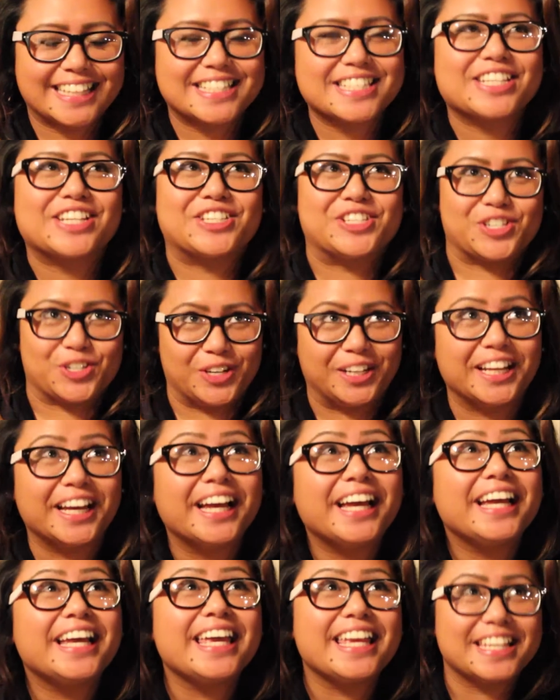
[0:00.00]
It's
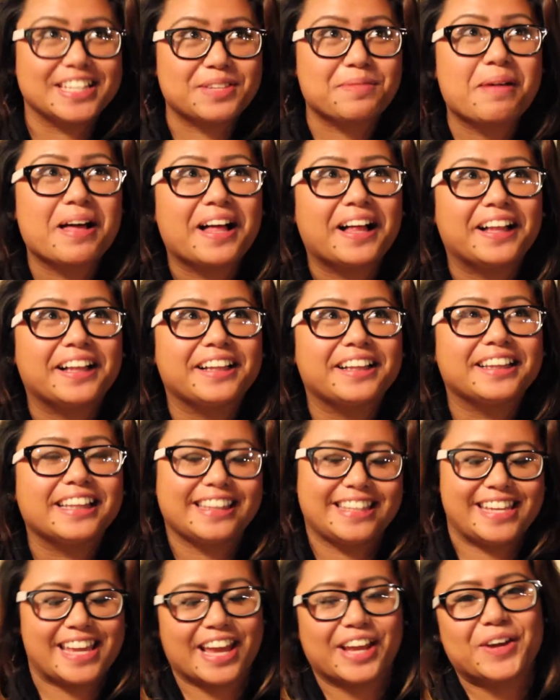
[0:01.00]
Katrina
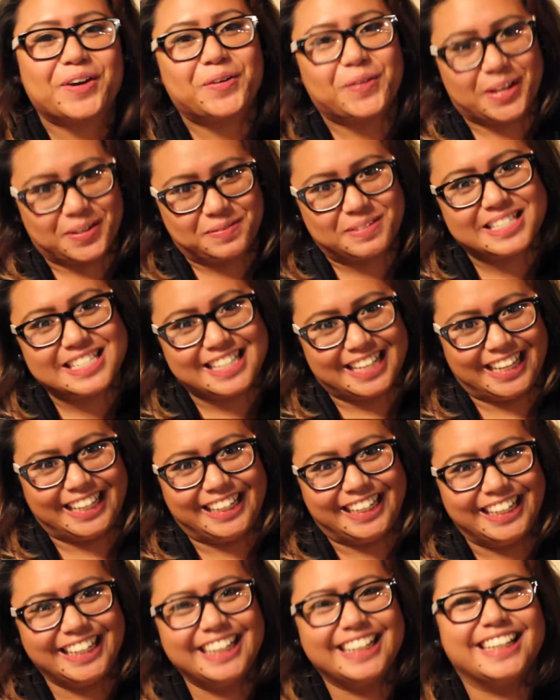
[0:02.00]
Isabel Diego
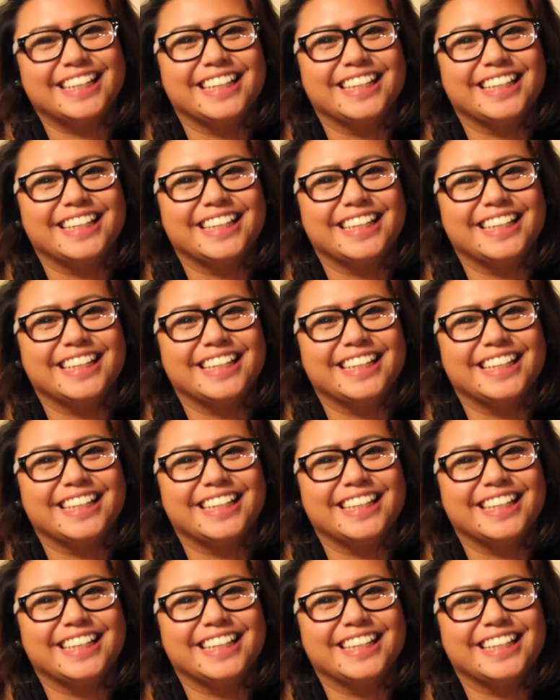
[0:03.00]
Imsen.